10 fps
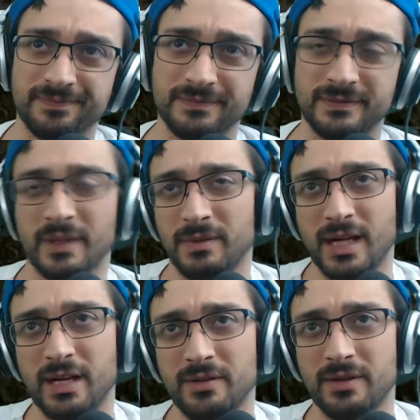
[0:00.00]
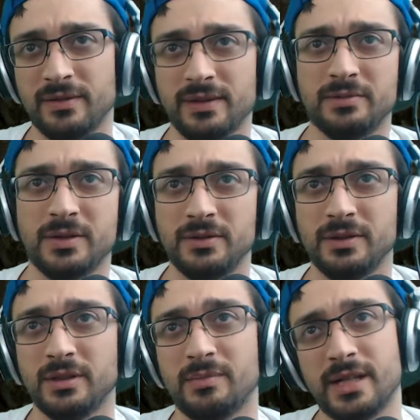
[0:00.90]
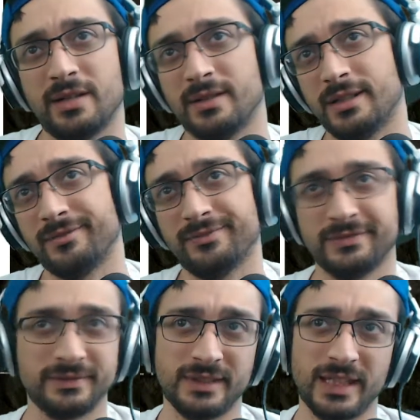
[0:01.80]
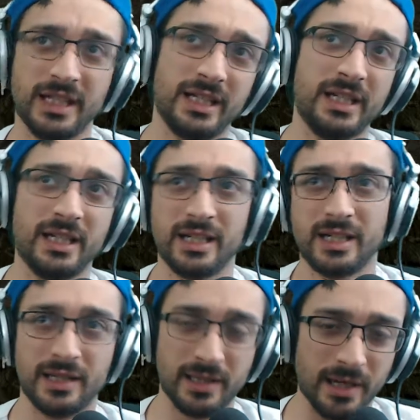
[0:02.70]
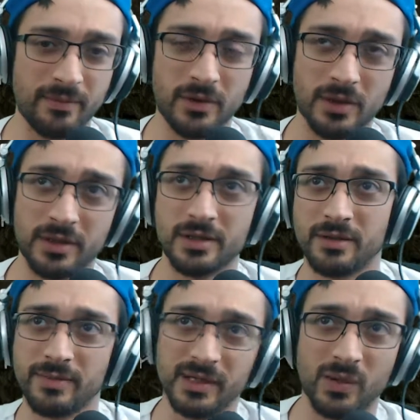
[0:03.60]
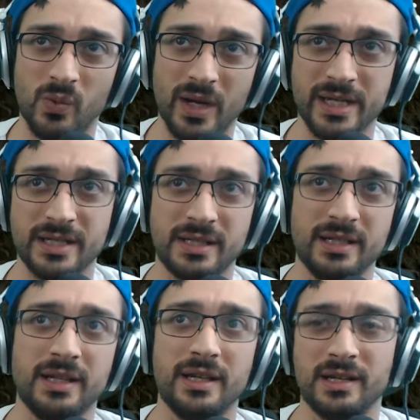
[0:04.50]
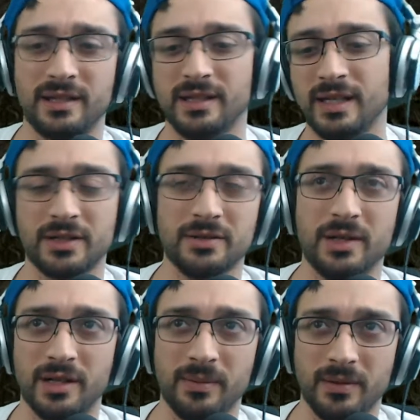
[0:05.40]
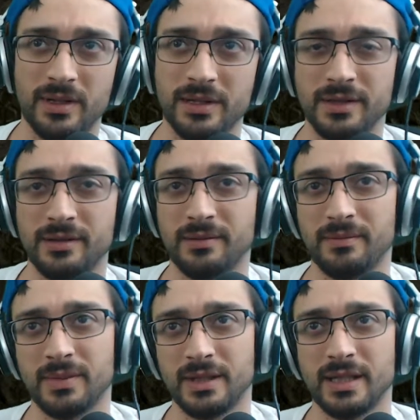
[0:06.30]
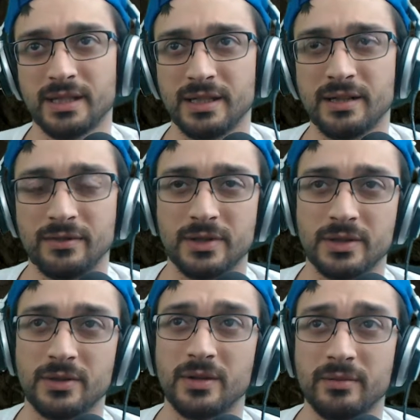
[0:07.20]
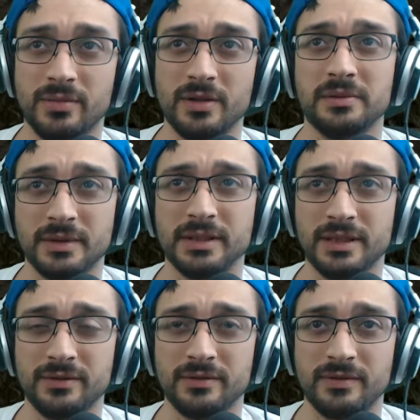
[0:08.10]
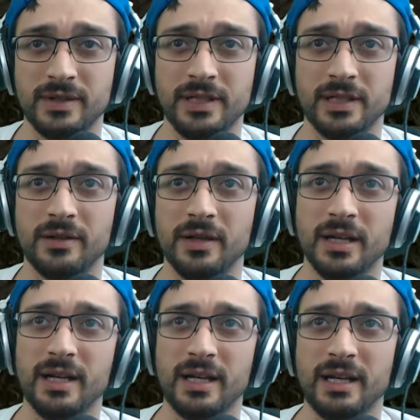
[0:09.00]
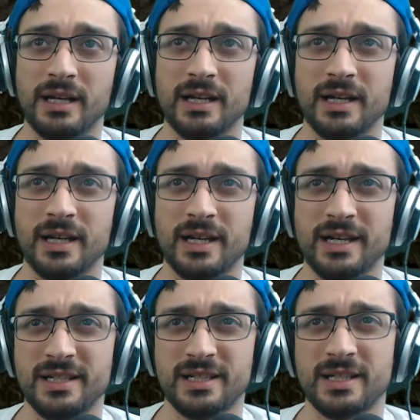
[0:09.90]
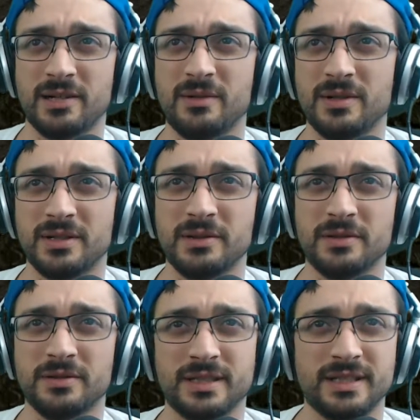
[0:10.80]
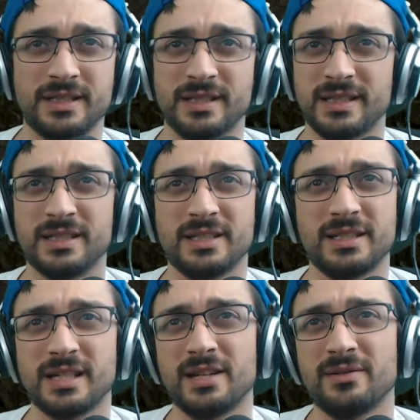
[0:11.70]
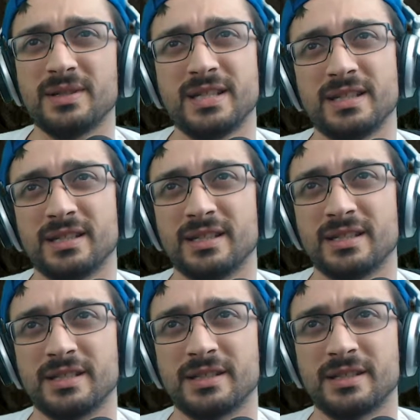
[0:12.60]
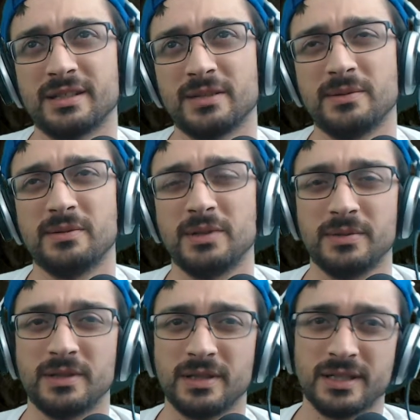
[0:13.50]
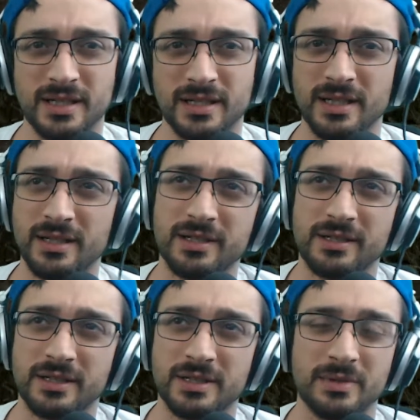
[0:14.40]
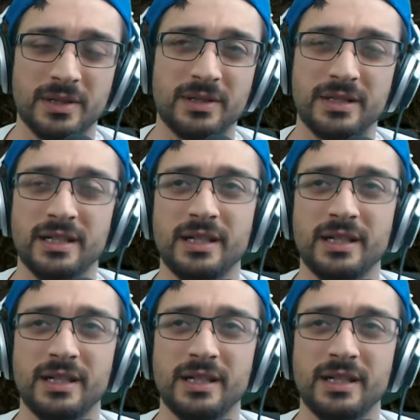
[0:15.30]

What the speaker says: I mean, how do I feel about nuclear power? I'm more concerned about the waste than the actual operation. But that's a different story and probably a different video. I just kind of wanted to go over this. And it's kind of ridiculous. Come on, people. It's not another conspiracy.